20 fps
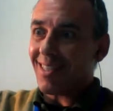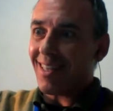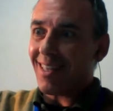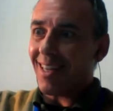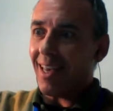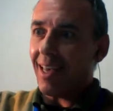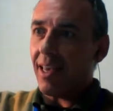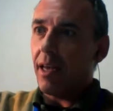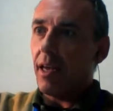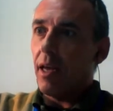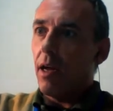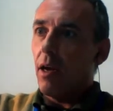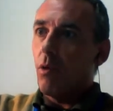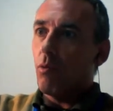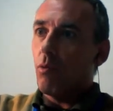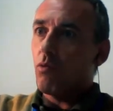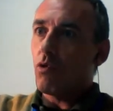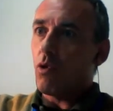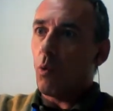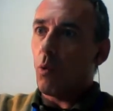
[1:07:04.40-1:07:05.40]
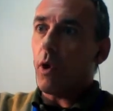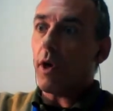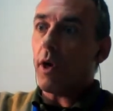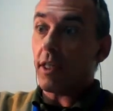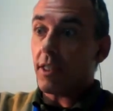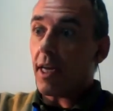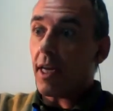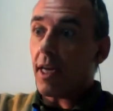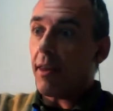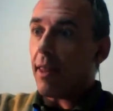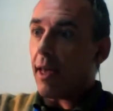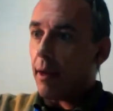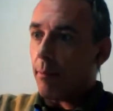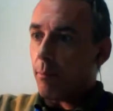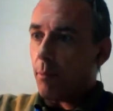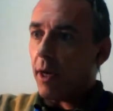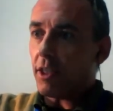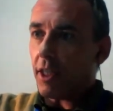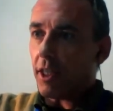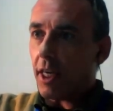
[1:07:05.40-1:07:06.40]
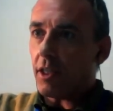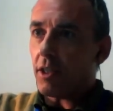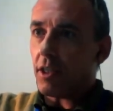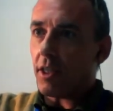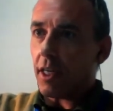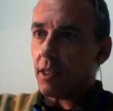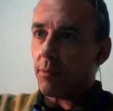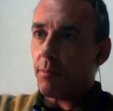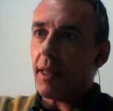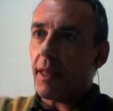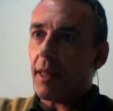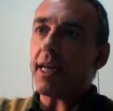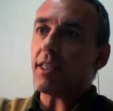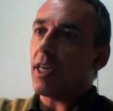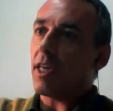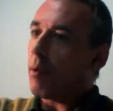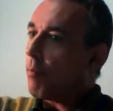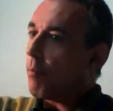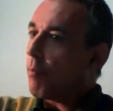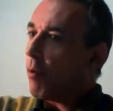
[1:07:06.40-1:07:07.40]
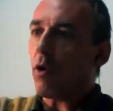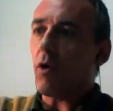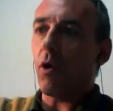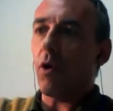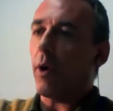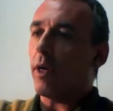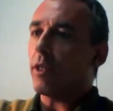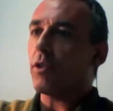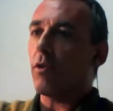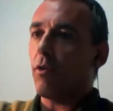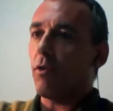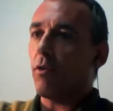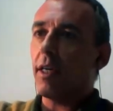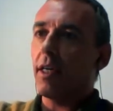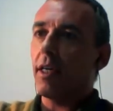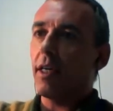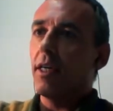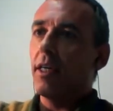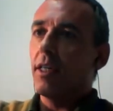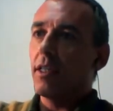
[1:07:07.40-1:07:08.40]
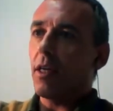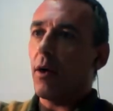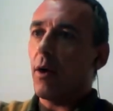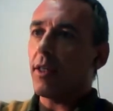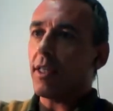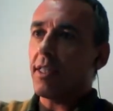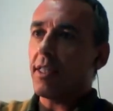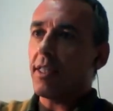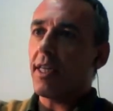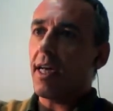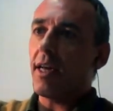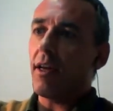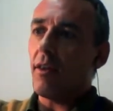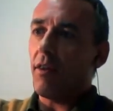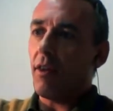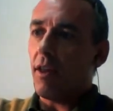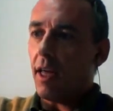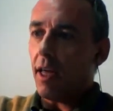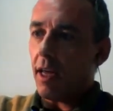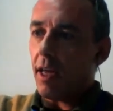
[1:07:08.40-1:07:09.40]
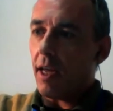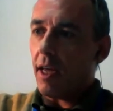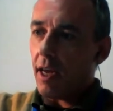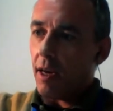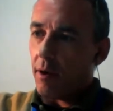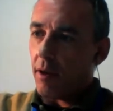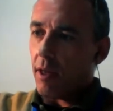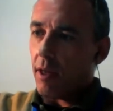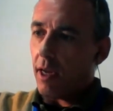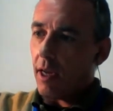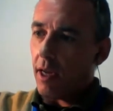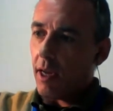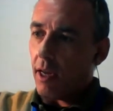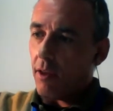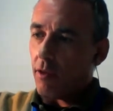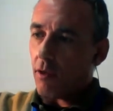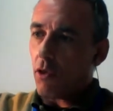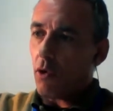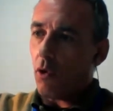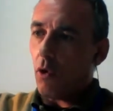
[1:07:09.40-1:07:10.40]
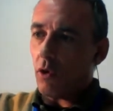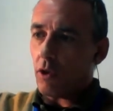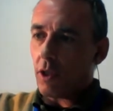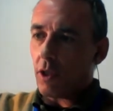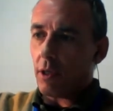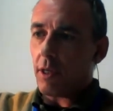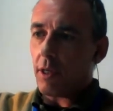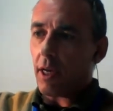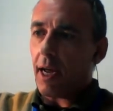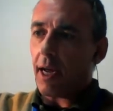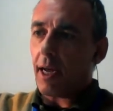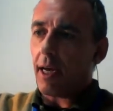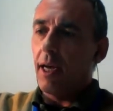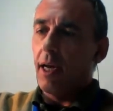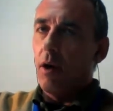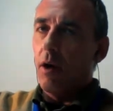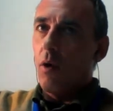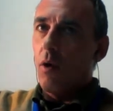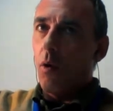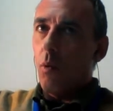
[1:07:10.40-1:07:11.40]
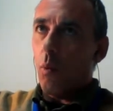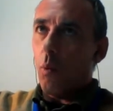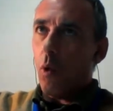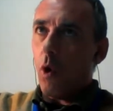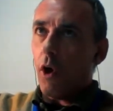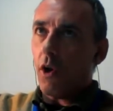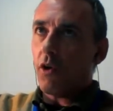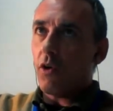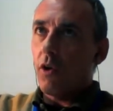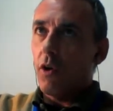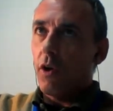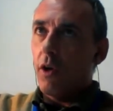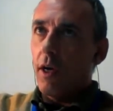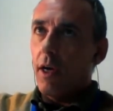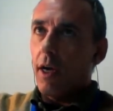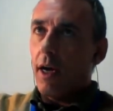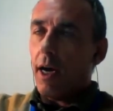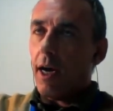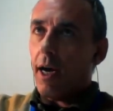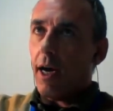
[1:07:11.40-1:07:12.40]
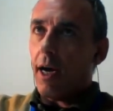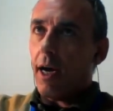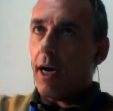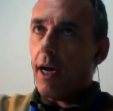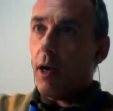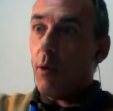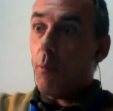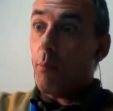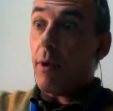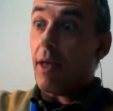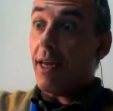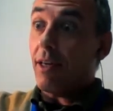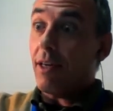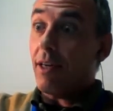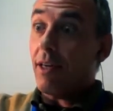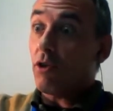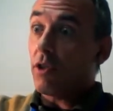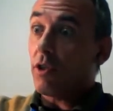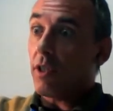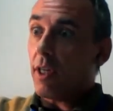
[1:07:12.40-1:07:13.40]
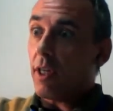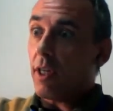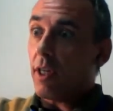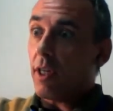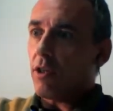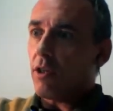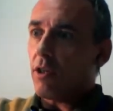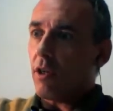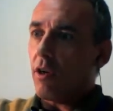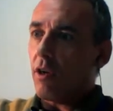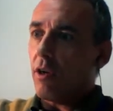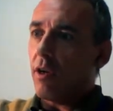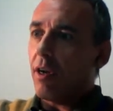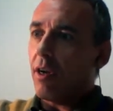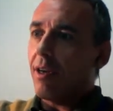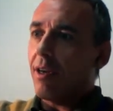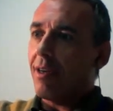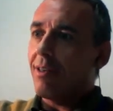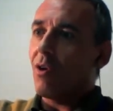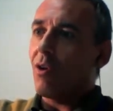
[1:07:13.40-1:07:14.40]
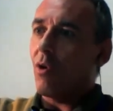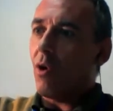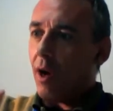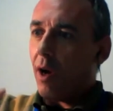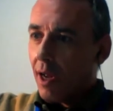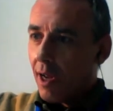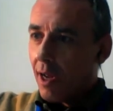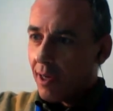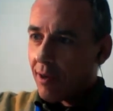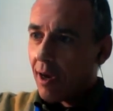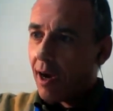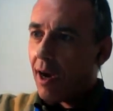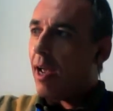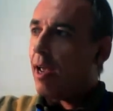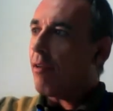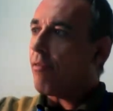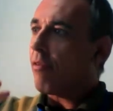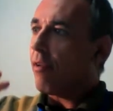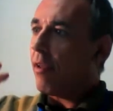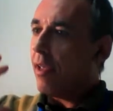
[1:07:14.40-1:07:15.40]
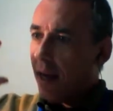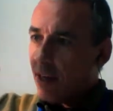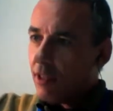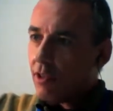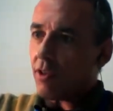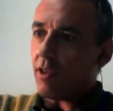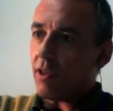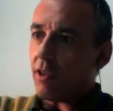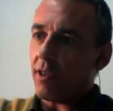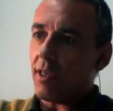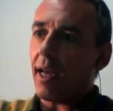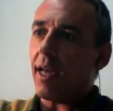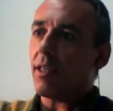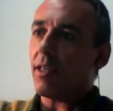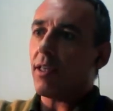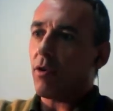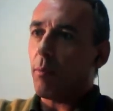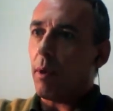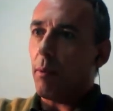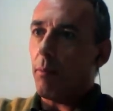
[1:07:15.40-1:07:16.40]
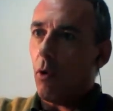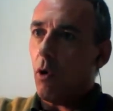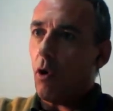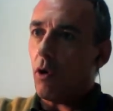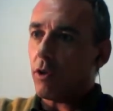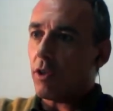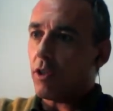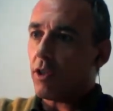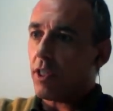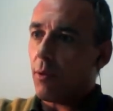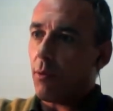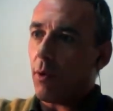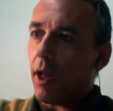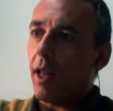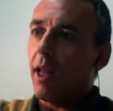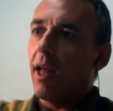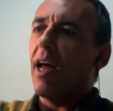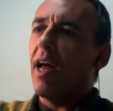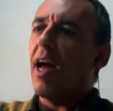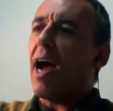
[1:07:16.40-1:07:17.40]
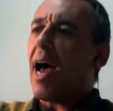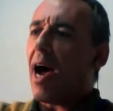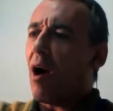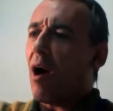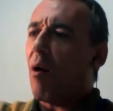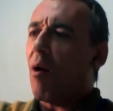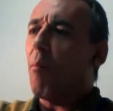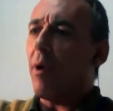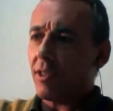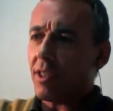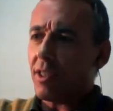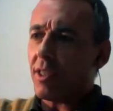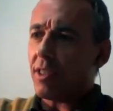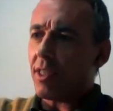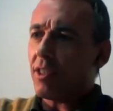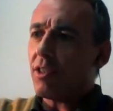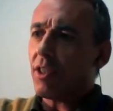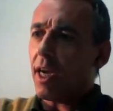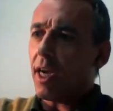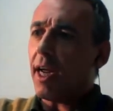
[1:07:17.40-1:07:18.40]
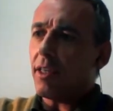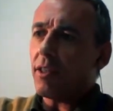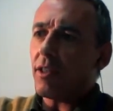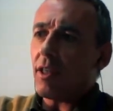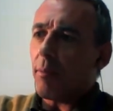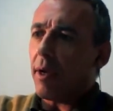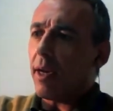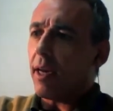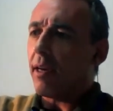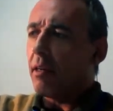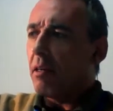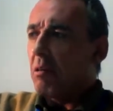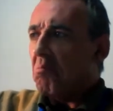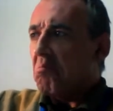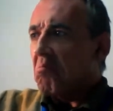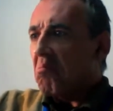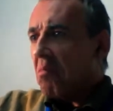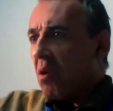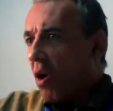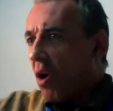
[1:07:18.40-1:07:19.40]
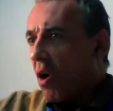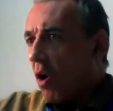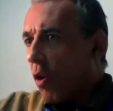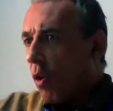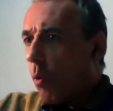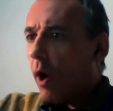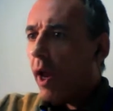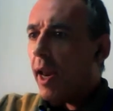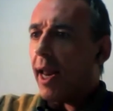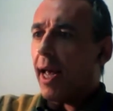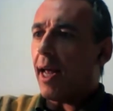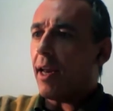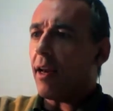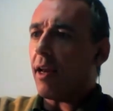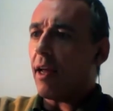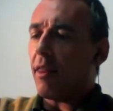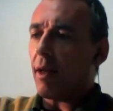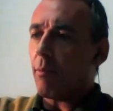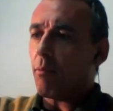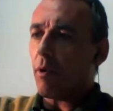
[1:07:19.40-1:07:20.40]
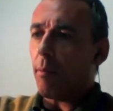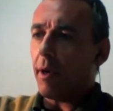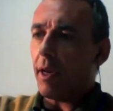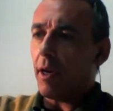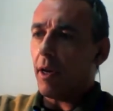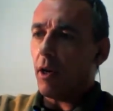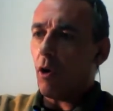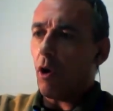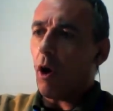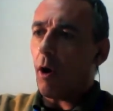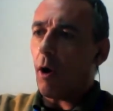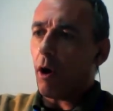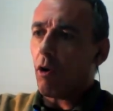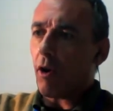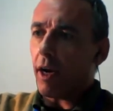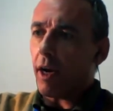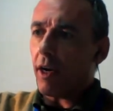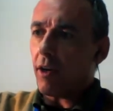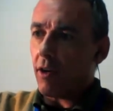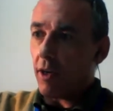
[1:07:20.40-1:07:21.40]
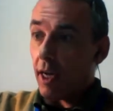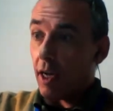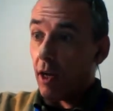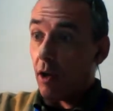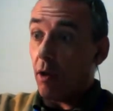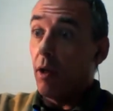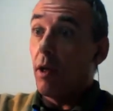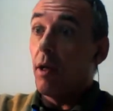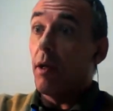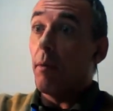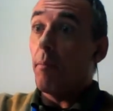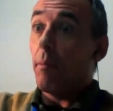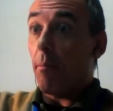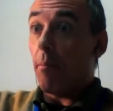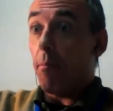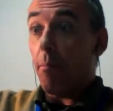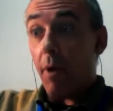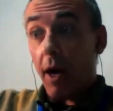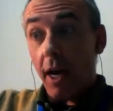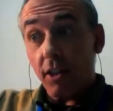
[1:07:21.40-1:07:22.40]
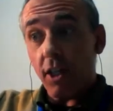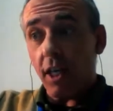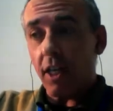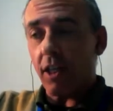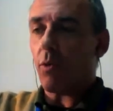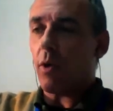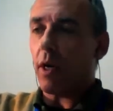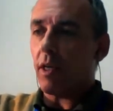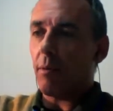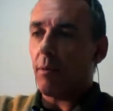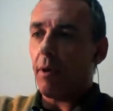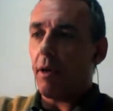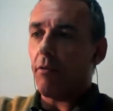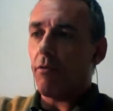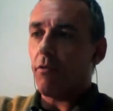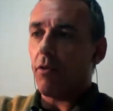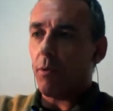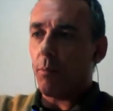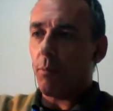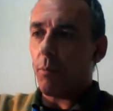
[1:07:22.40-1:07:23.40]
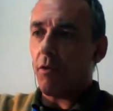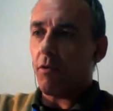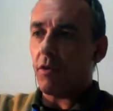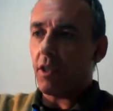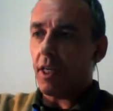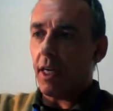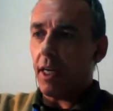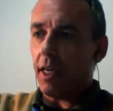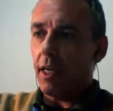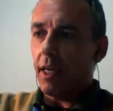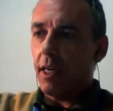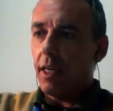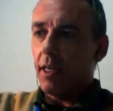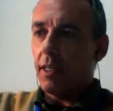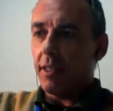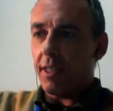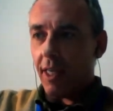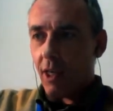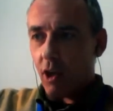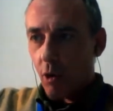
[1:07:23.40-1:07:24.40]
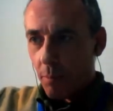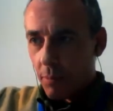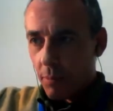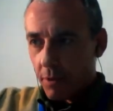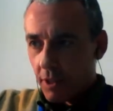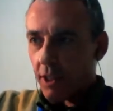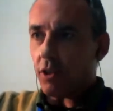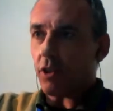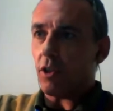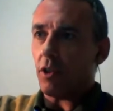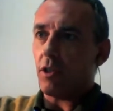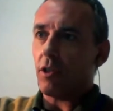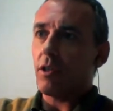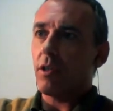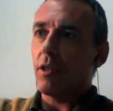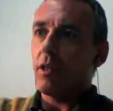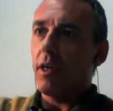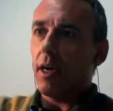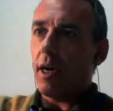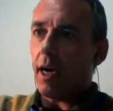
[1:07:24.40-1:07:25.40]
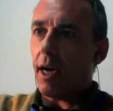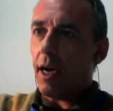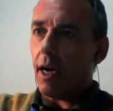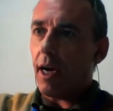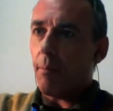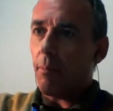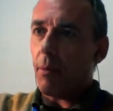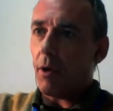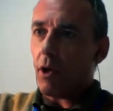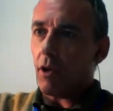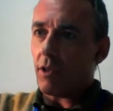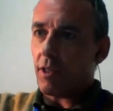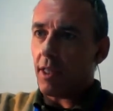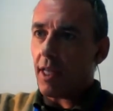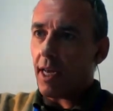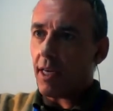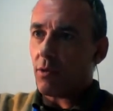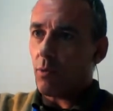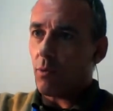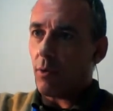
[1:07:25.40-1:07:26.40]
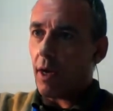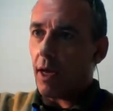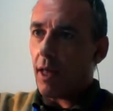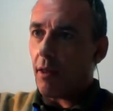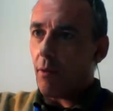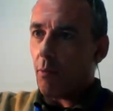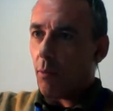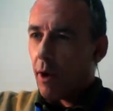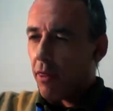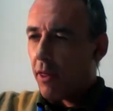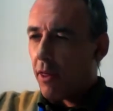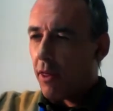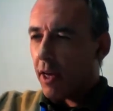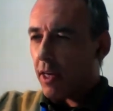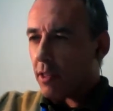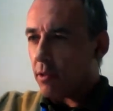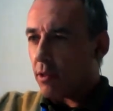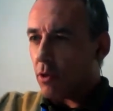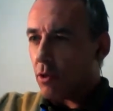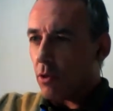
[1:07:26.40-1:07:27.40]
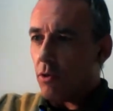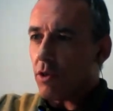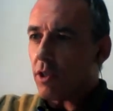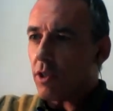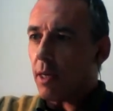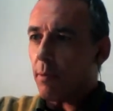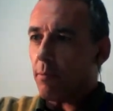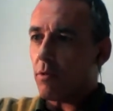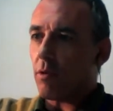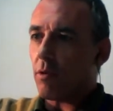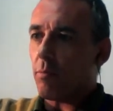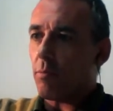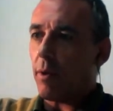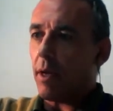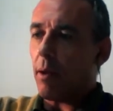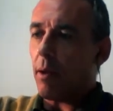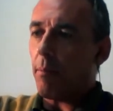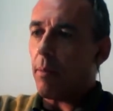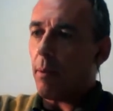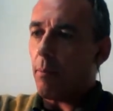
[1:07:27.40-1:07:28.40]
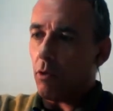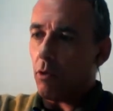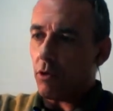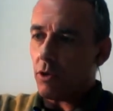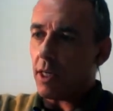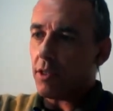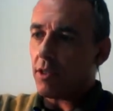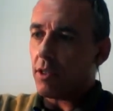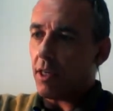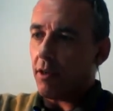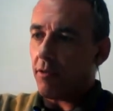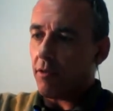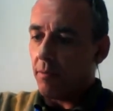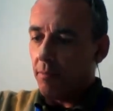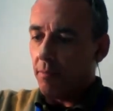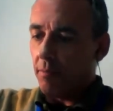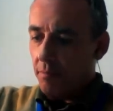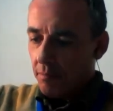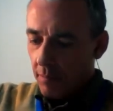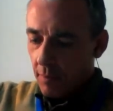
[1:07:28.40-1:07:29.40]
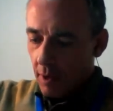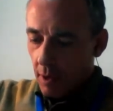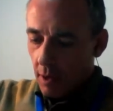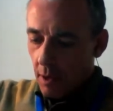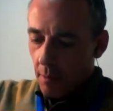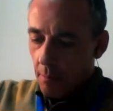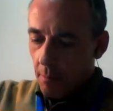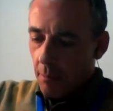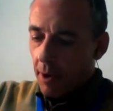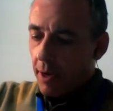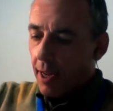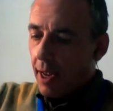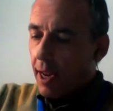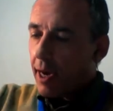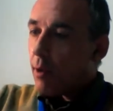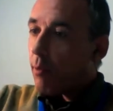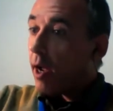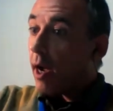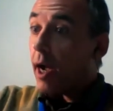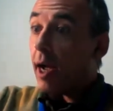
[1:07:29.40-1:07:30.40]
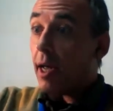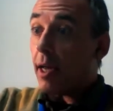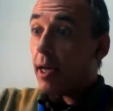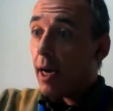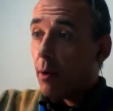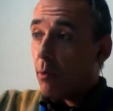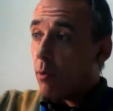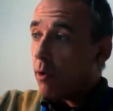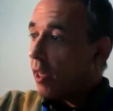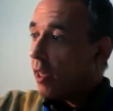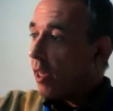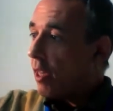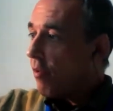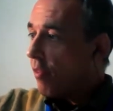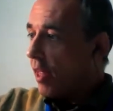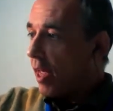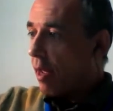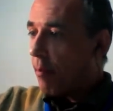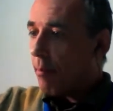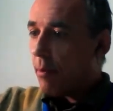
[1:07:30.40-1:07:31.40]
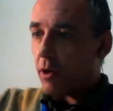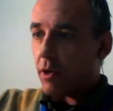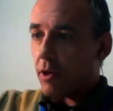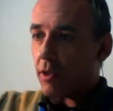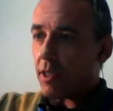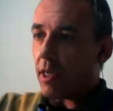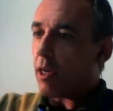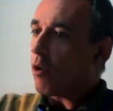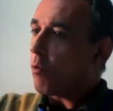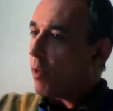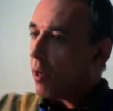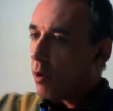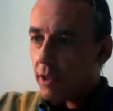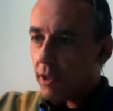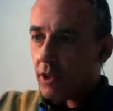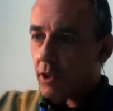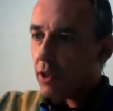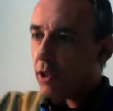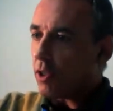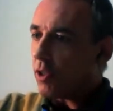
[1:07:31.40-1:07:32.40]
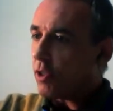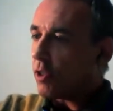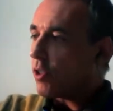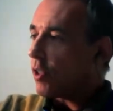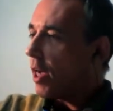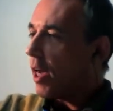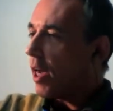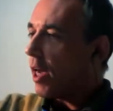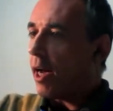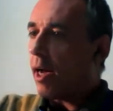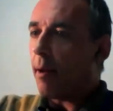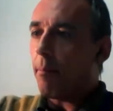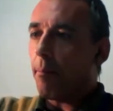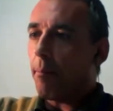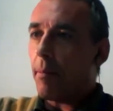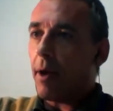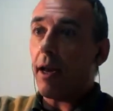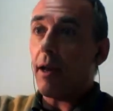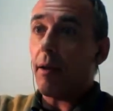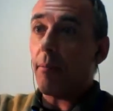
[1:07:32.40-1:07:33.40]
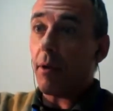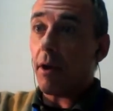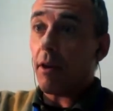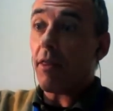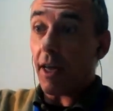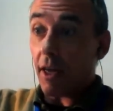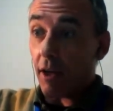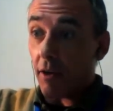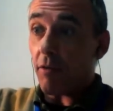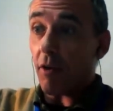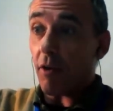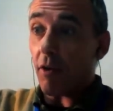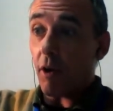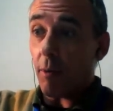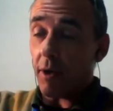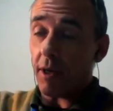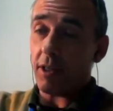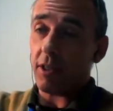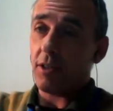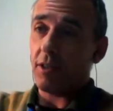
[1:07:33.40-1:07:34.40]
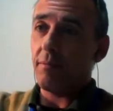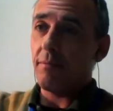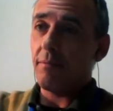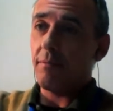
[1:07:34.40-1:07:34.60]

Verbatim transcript: to see to what extent that might change things. But that's an empirical question, right? So as I said in the in the in the thoughts, it's like what uh, it'd be interesting to do a, a dive into the data a bit more to see well how much does this change? I mean, on the one hand, I think probably not a great deal, but it might change quite a bit for the poverty decompositions uh, because that's where, where things do seem to be a bit more sensitive. But anyway, I, I will leave it there because there could be questions, um, uh, but thank you very much.